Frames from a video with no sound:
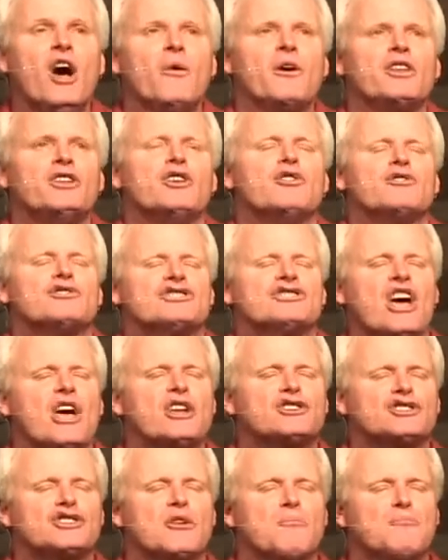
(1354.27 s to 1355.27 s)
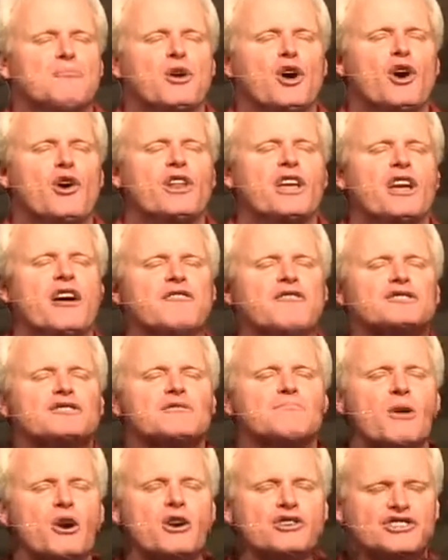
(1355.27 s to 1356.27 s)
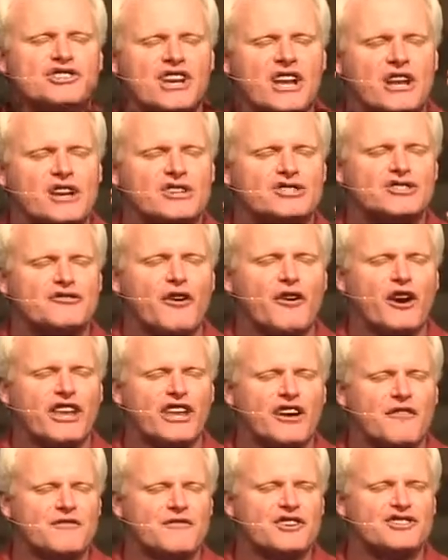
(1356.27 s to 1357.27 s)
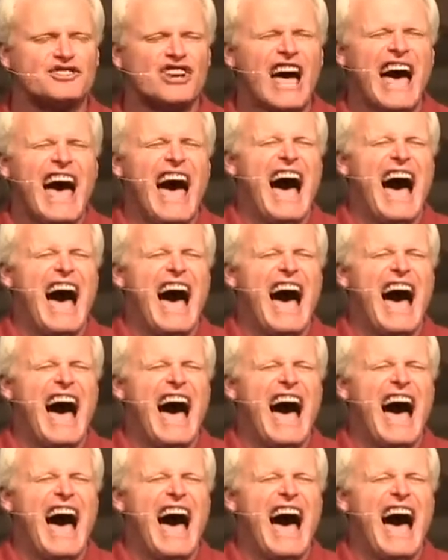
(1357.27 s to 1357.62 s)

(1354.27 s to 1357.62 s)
When you taste the beauty of His mercy and His forgiveness,